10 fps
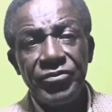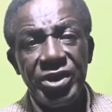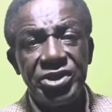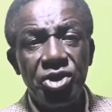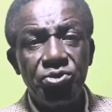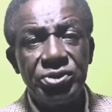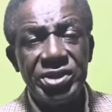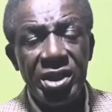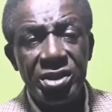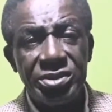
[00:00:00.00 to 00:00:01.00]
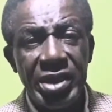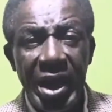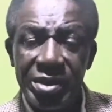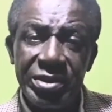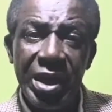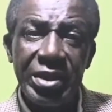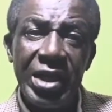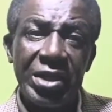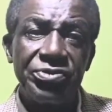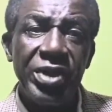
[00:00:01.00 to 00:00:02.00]
sickle cells, and
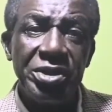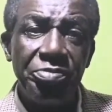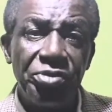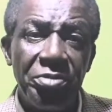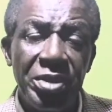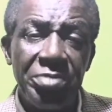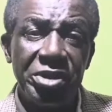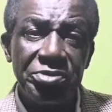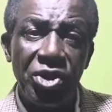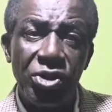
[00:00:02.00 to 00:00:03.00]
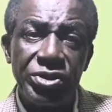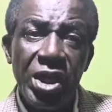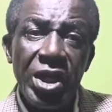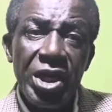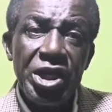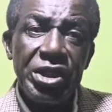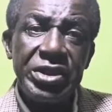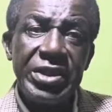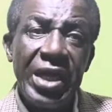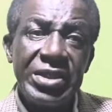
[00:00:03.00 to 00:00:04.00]
that's where the problem is, because
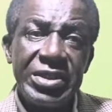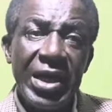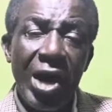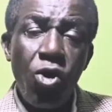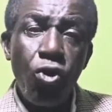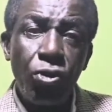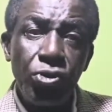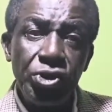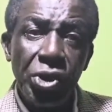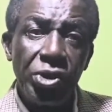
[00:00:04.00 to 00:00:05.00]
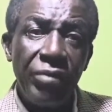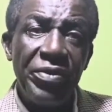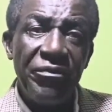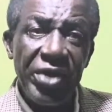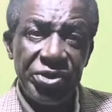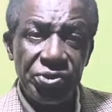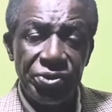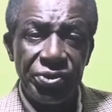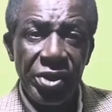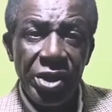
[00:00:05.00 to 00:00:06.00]
there is now occlusion of the
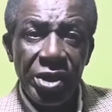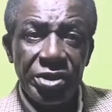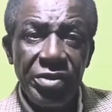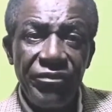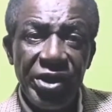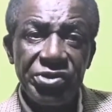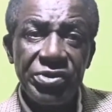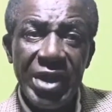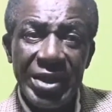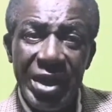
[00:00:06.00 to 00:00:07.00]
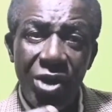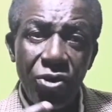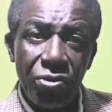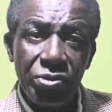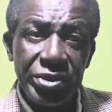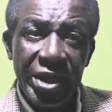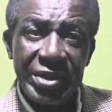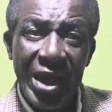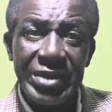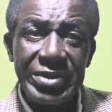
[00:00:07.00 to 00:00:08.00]
vessels. The vessels are now
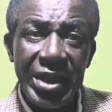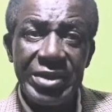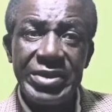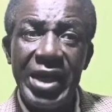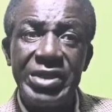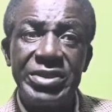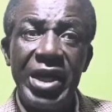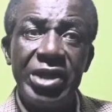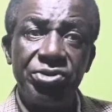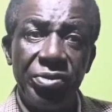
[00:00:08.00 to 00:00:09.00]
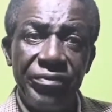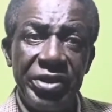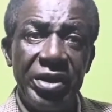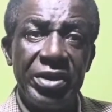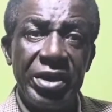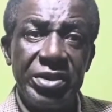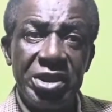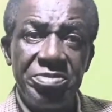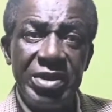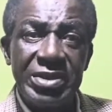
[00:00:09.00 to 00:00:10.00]
occluded, and then there is atrophy. The
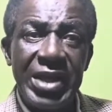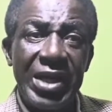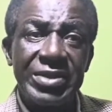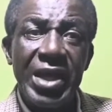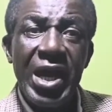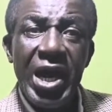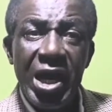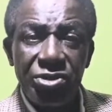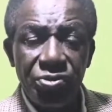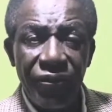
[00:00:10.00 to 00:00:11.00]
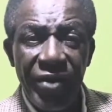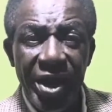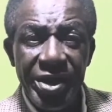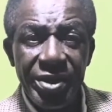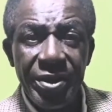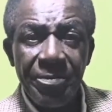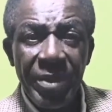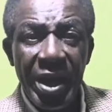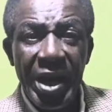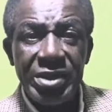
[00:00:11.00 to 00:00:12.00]
spleen starts atrophying,
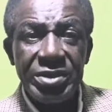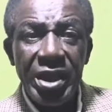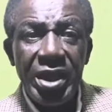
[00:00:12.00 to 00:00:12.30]
and